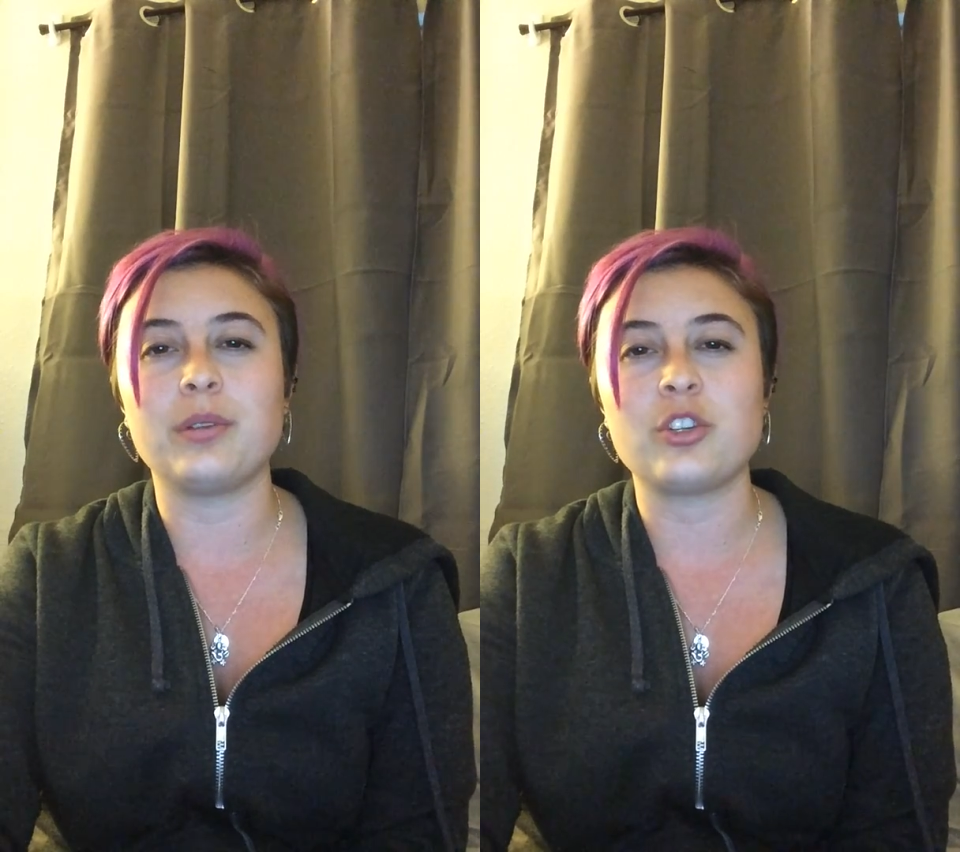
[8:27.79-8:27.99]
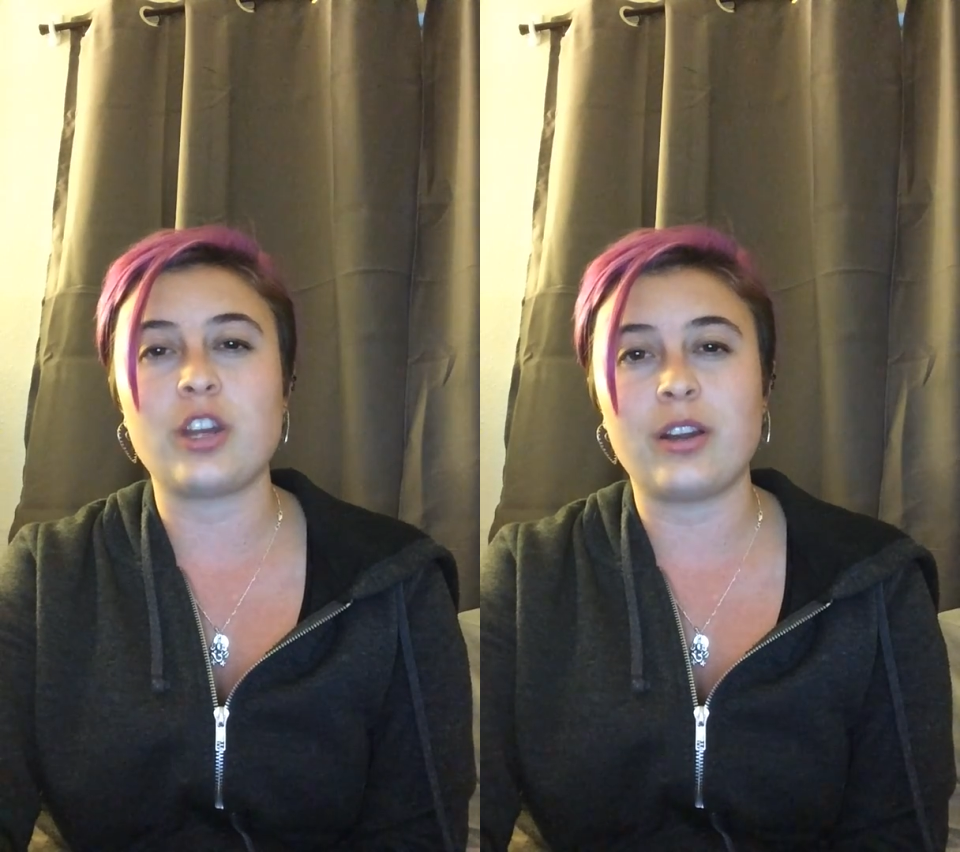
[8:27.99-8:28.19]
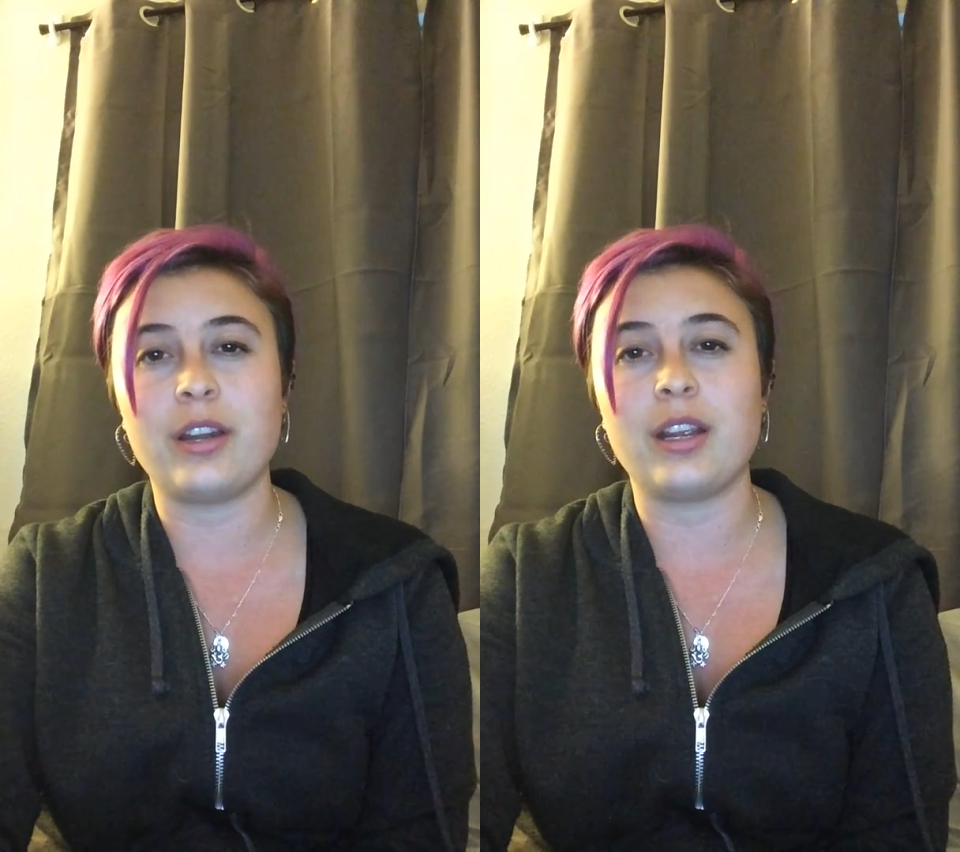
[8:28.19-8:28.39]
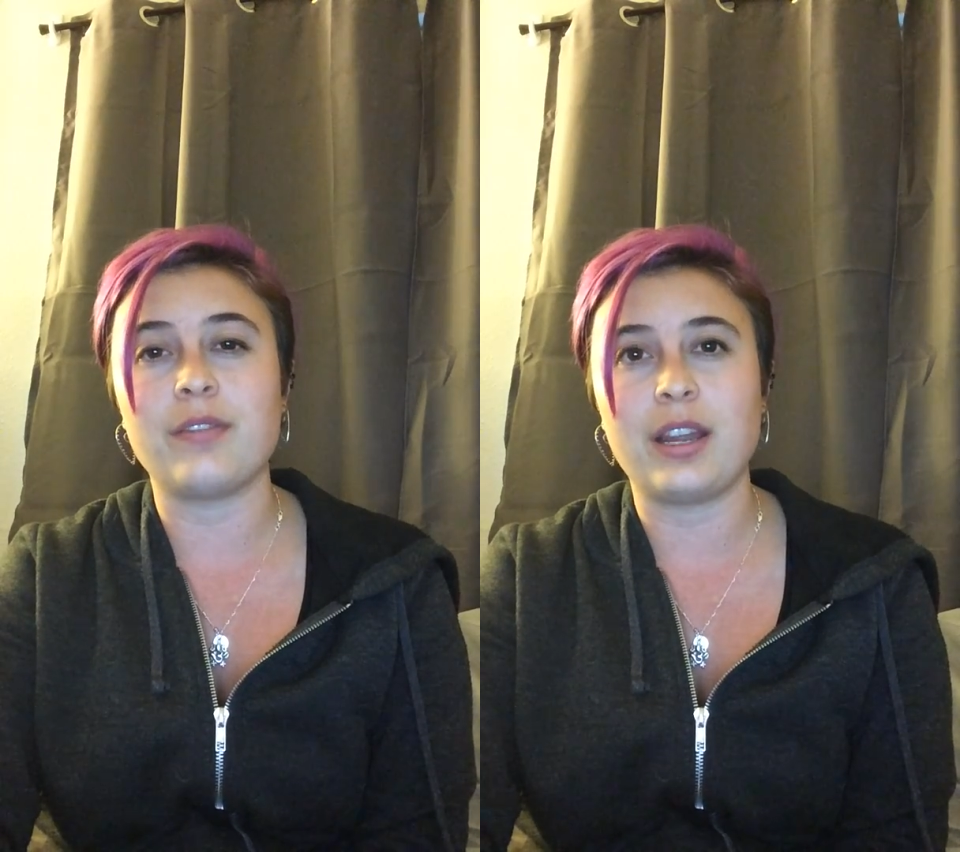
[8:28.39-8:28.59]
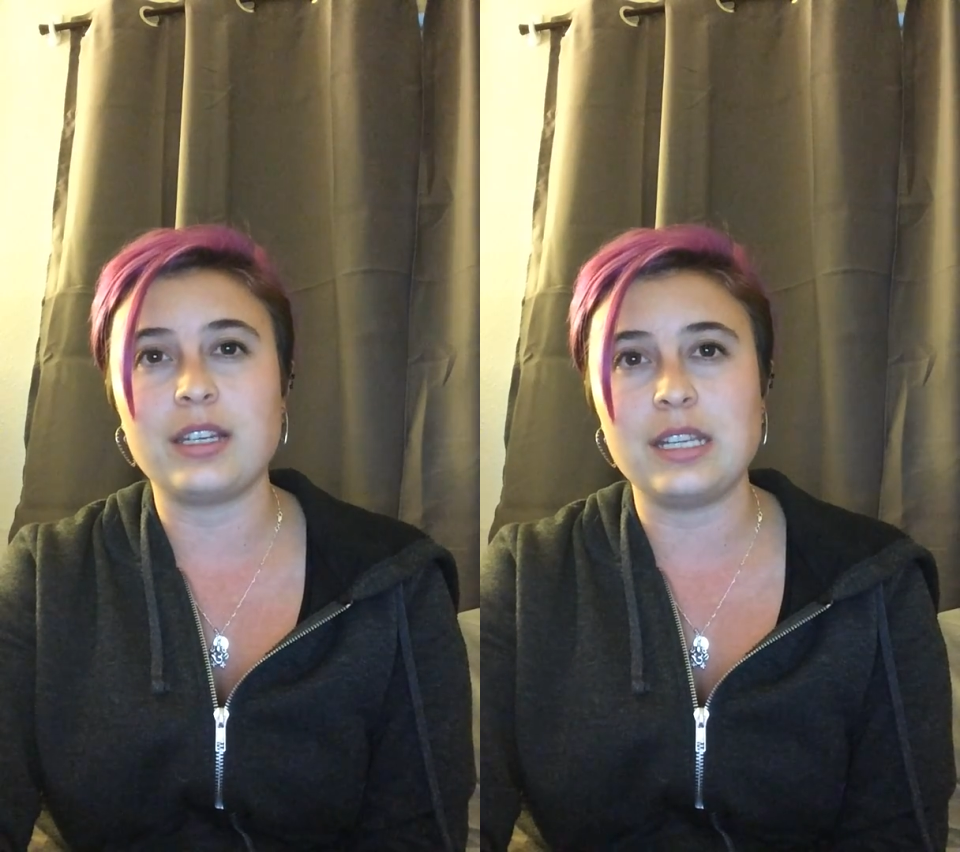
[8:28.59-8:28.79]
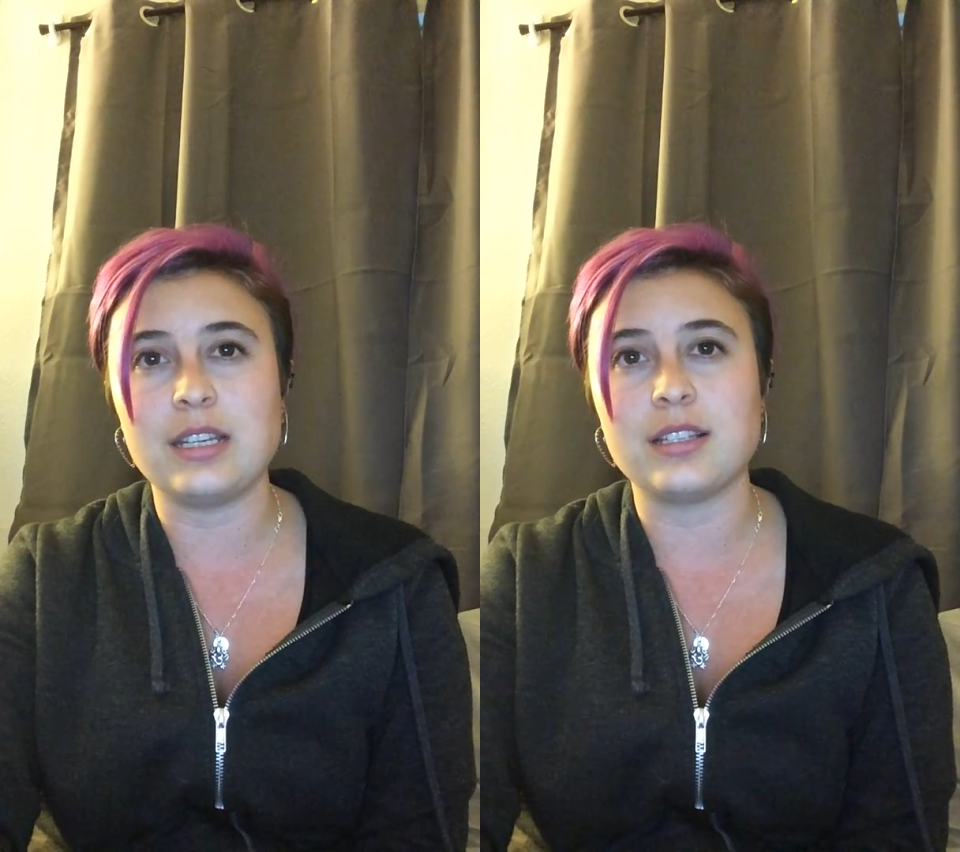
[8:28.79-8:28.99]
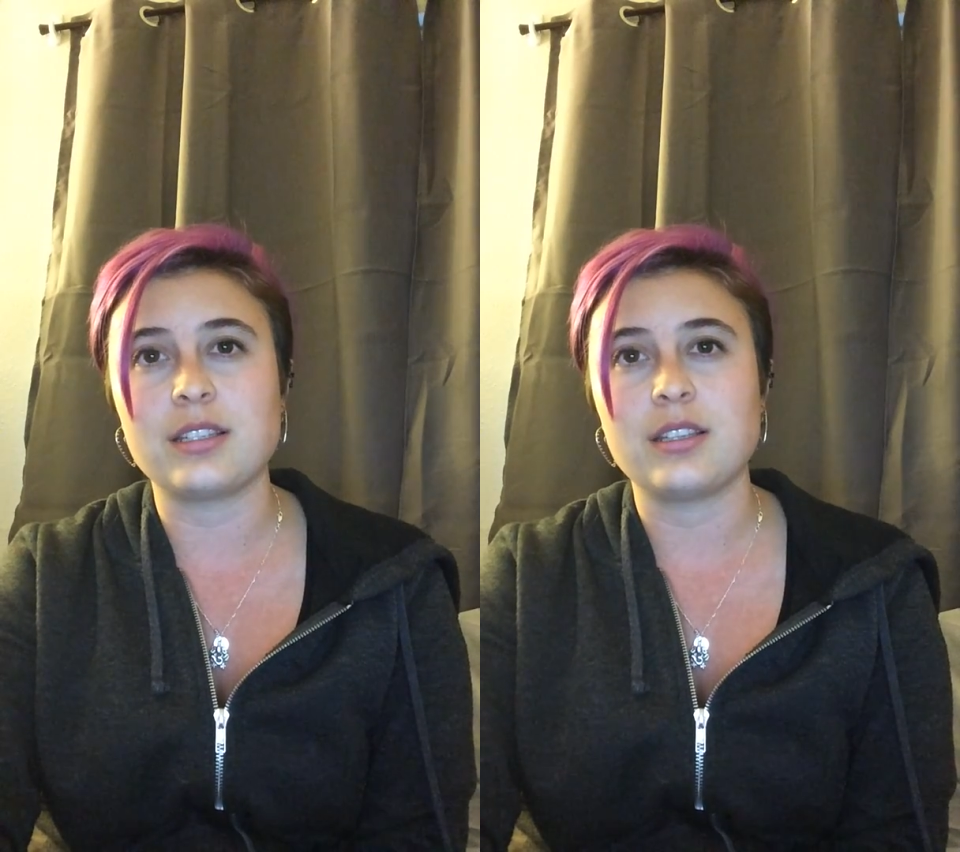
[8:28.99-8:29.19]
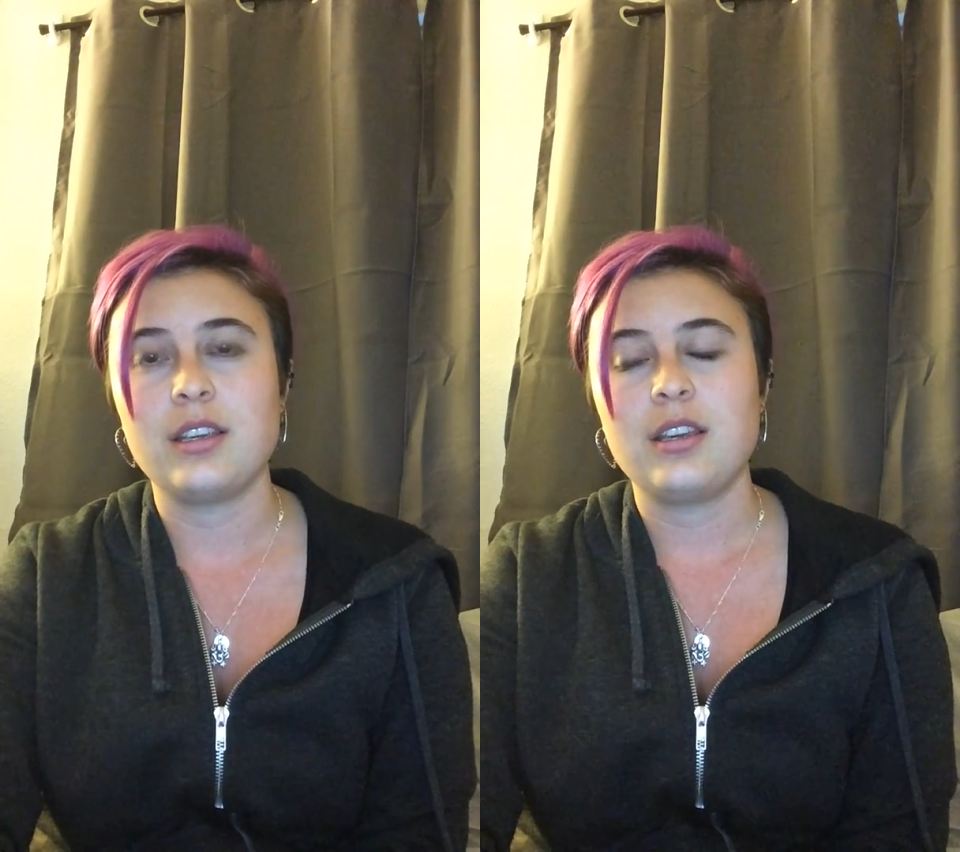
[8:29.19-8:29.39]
sharing of ideas.